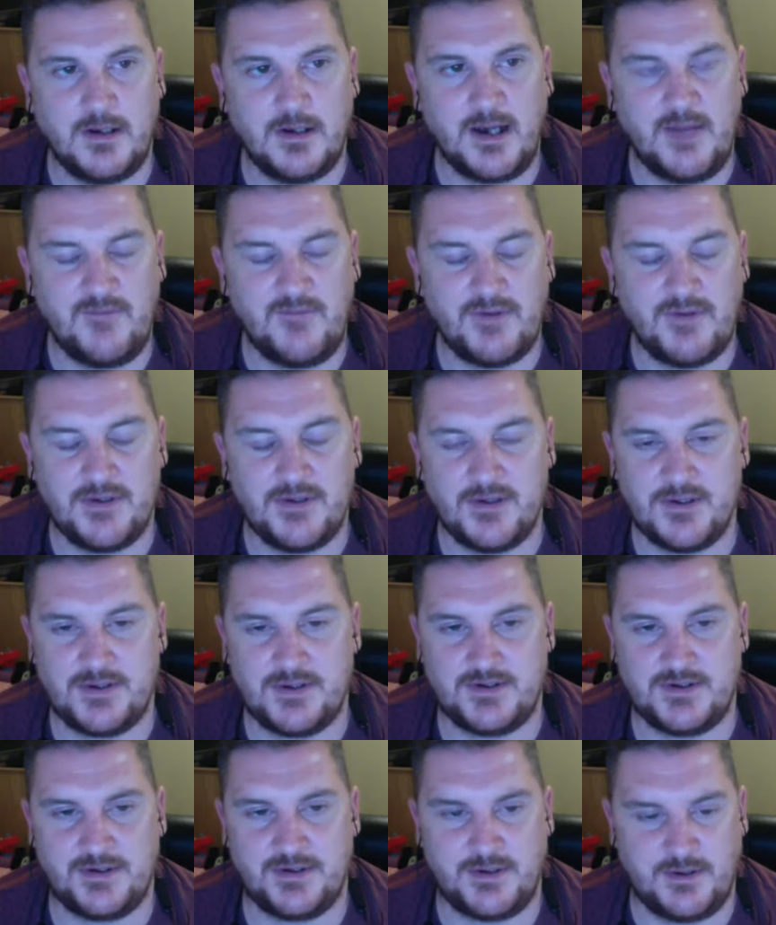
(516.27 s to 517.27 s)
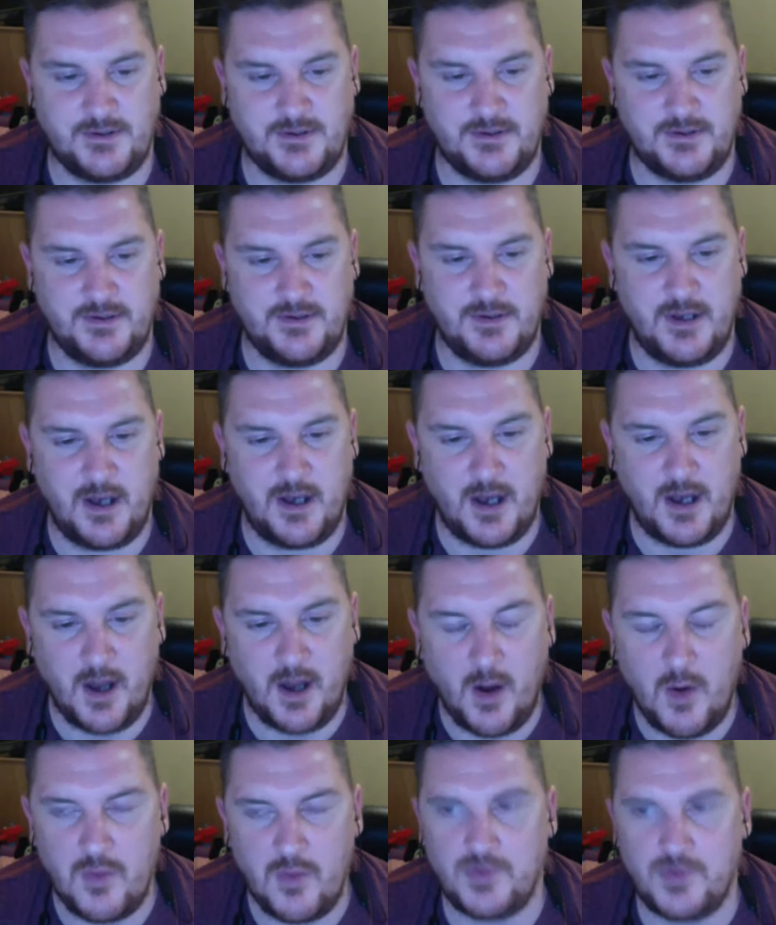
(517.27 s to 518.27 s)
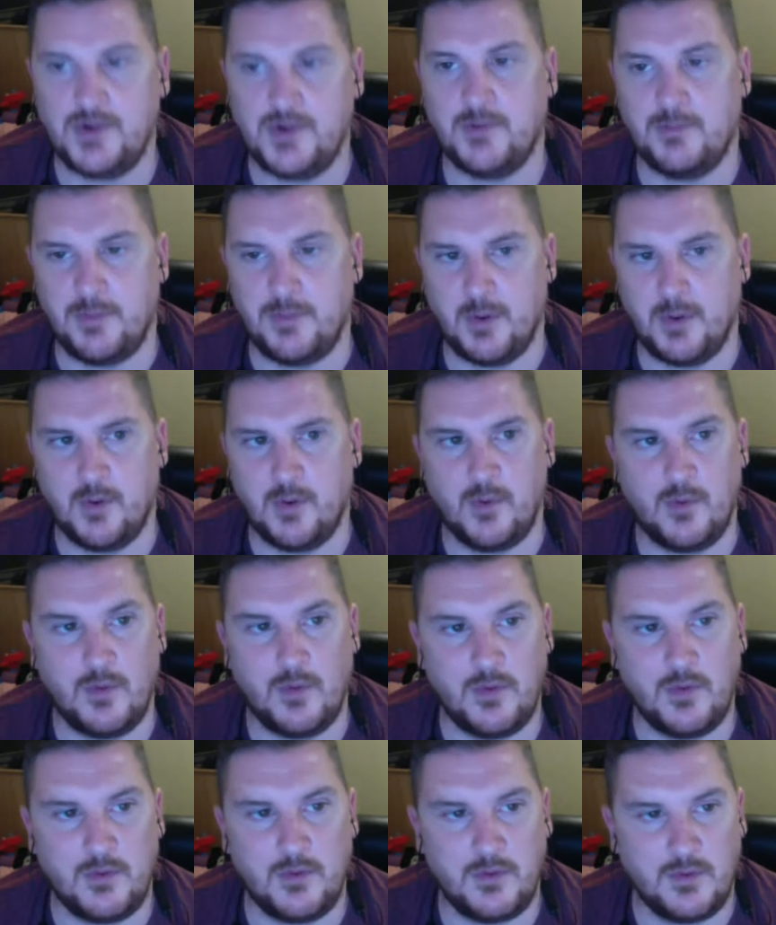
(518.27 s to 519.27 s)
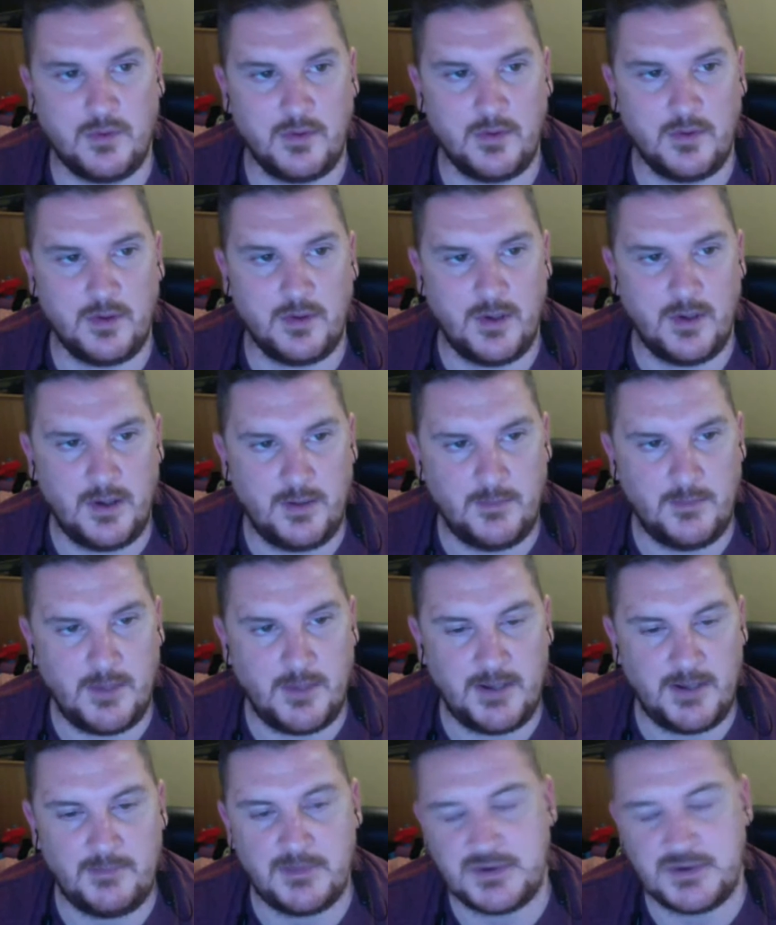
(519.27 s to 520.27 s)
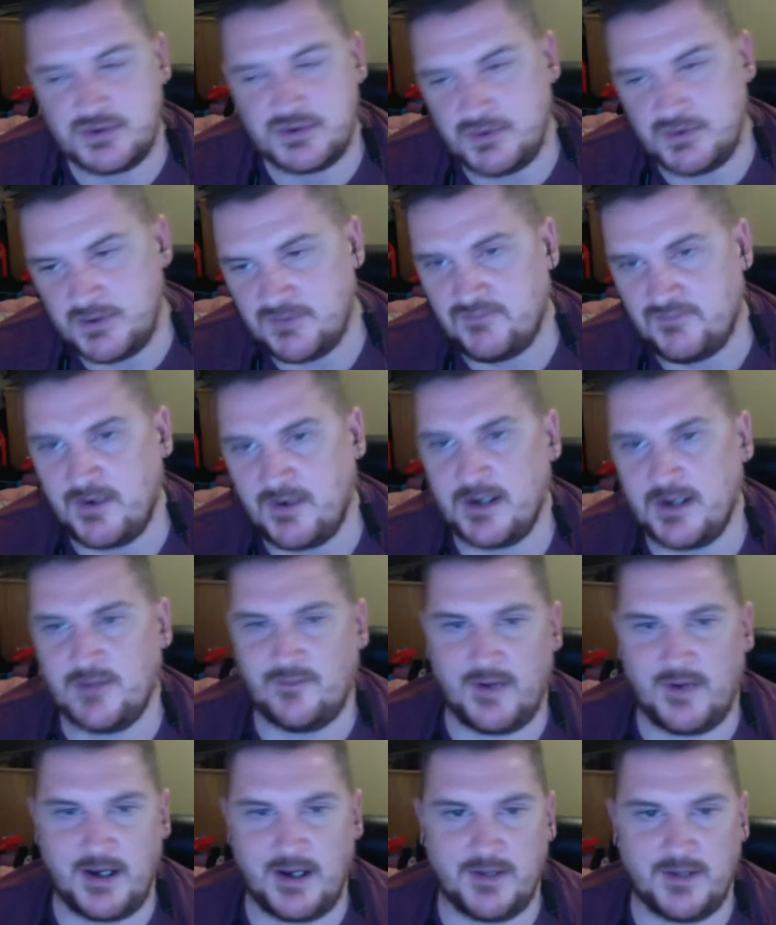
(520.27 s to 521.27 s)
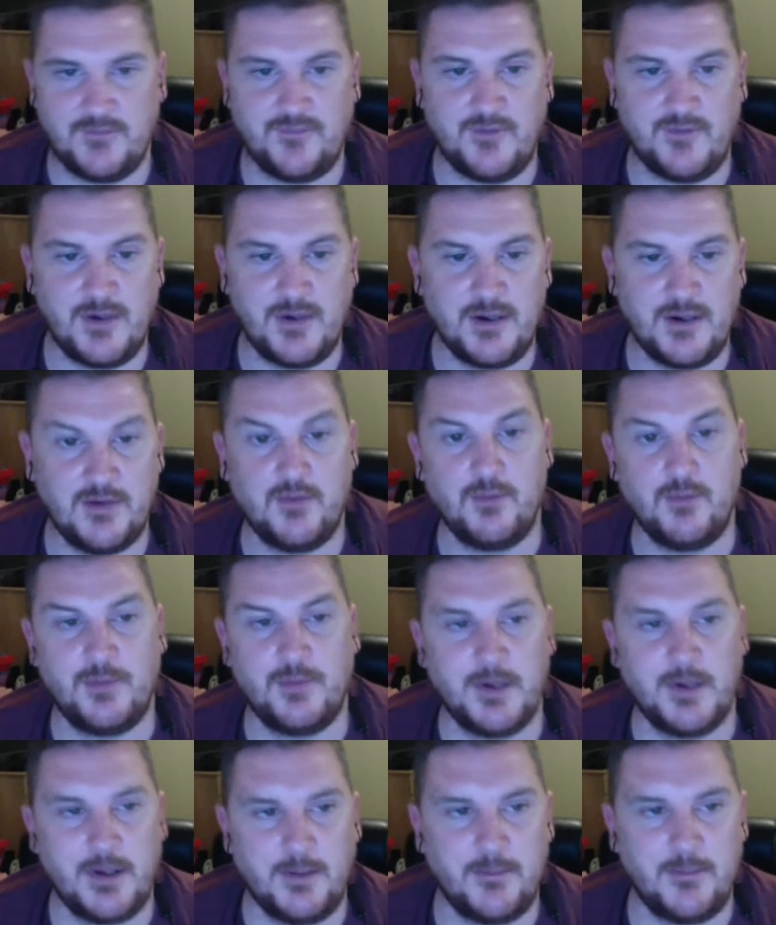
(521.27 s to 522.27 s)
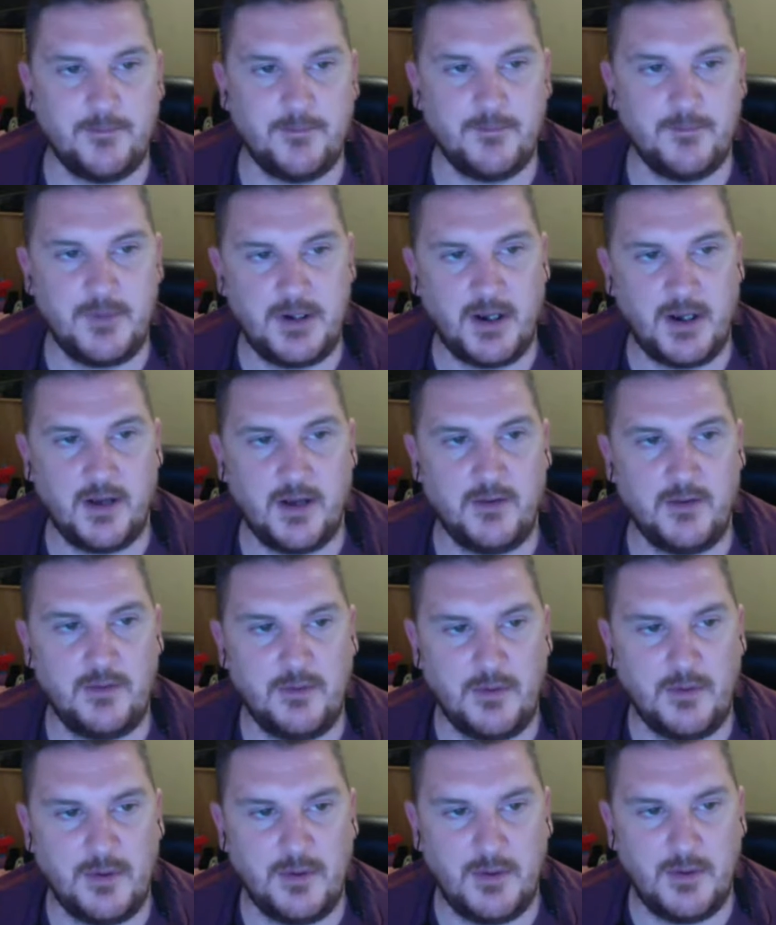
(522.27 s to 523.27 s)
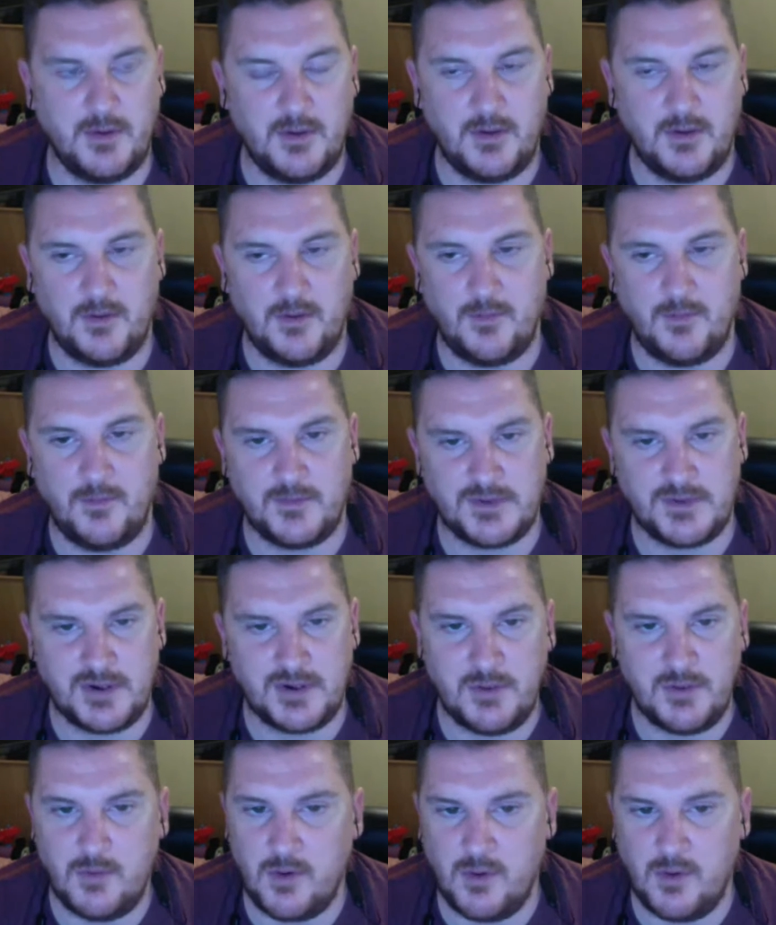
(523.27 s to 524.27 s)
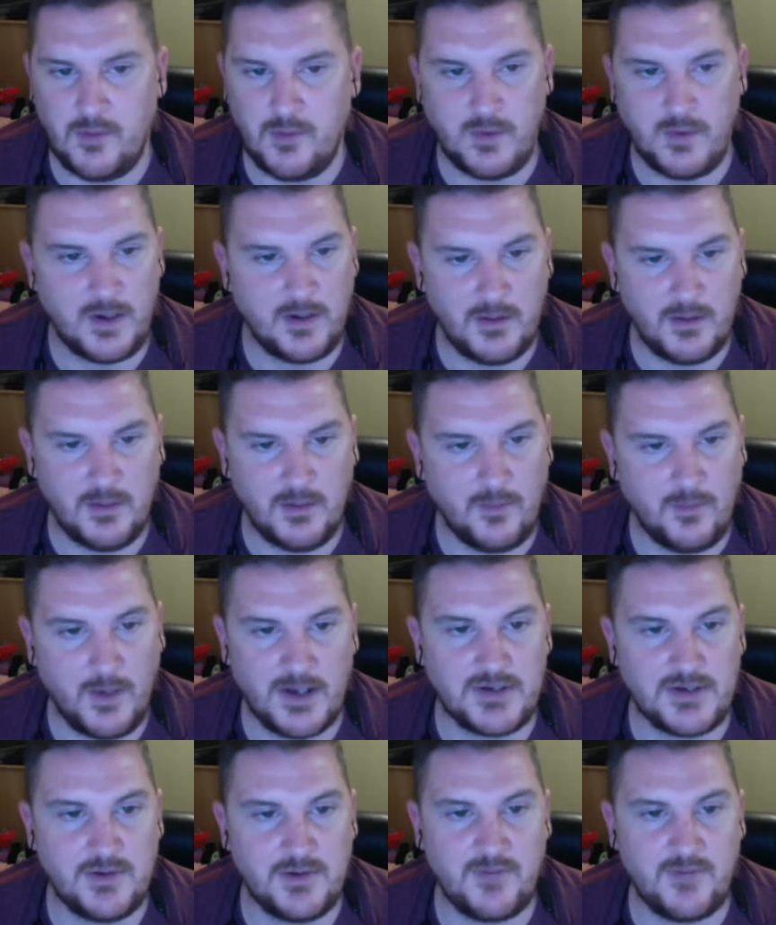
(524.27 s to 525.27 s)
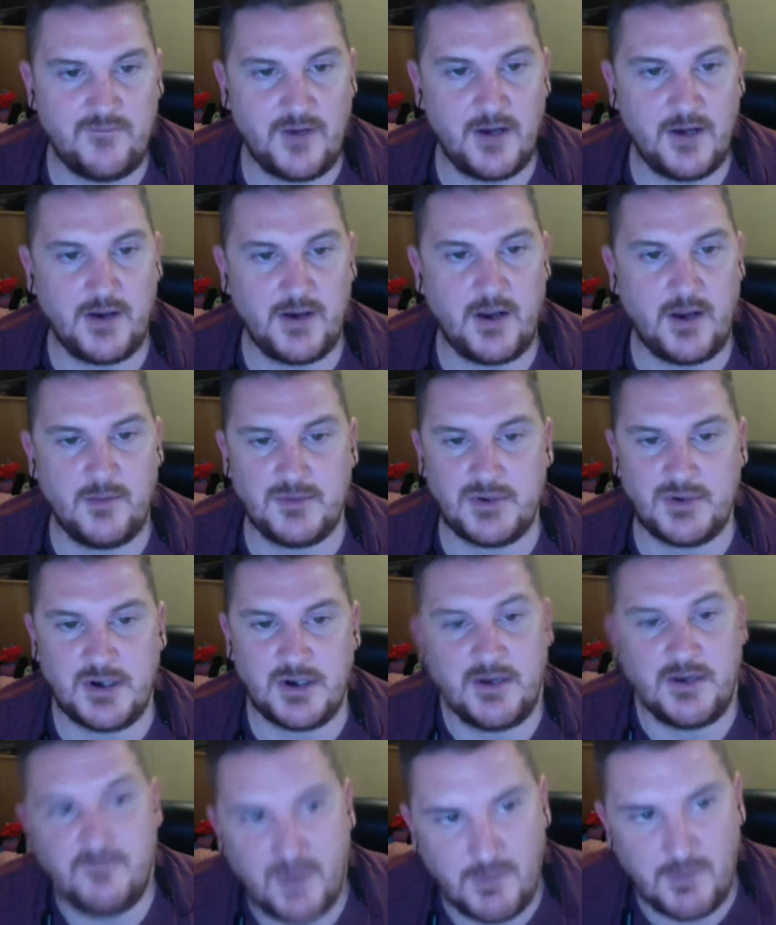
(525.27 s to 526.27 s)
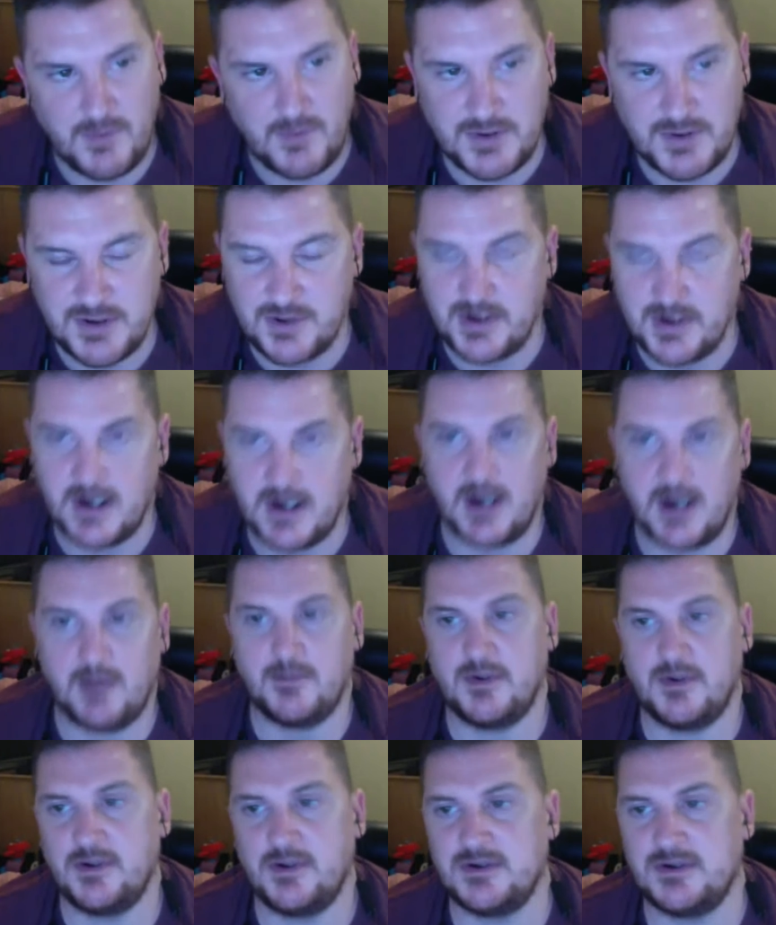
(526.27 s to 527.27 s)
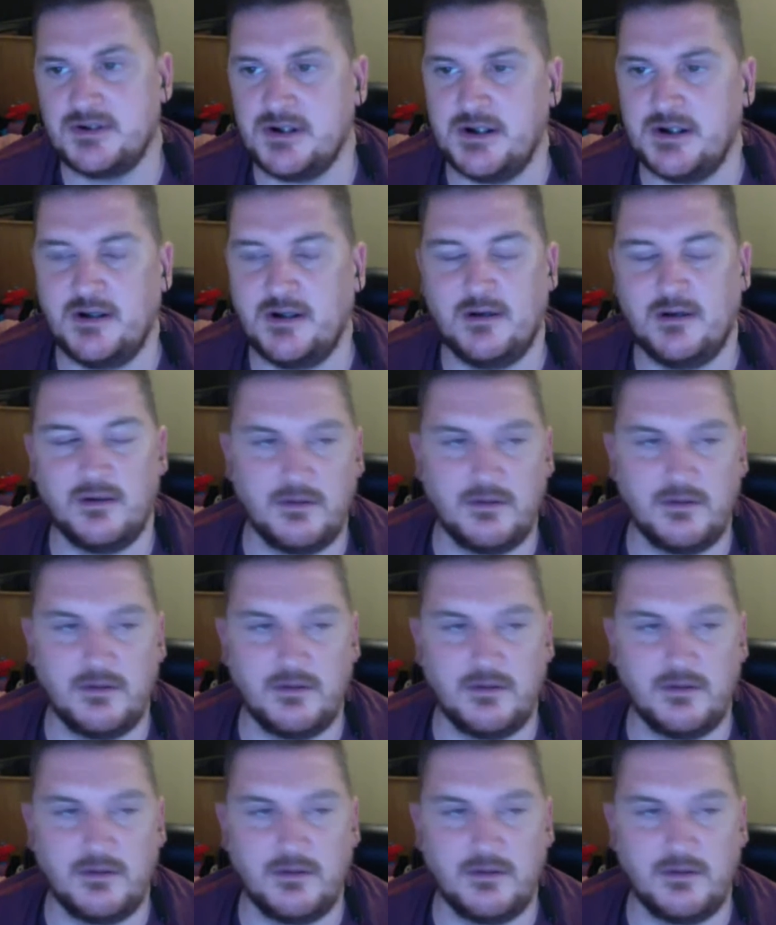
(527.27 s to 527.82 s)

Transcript: cleverness. Hold the ball. Make Madrid run around for a little bit. 2-2 away to Atletico Madrid, even though we're 2-0 up, you'd see,